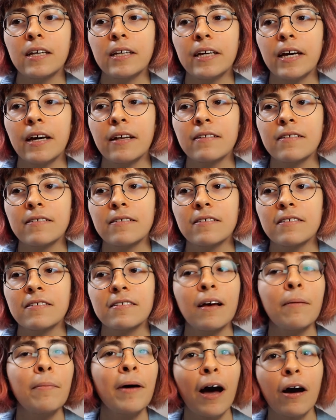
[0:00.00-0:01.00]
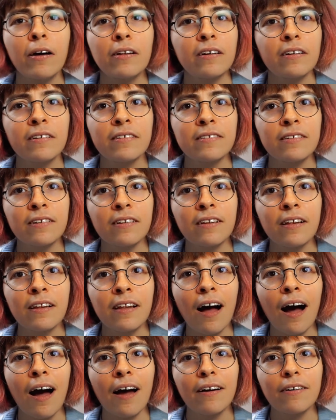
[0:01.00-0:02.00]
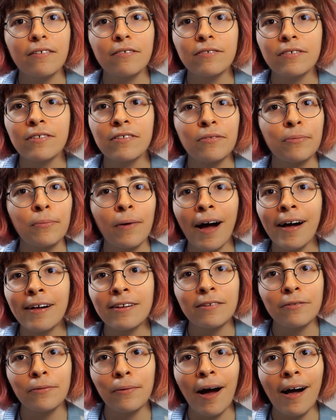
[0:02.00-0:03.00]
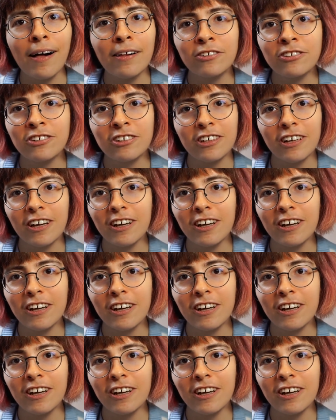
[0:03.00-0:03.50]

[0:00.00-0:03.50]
yet somehow they're still alive. It's wild shit.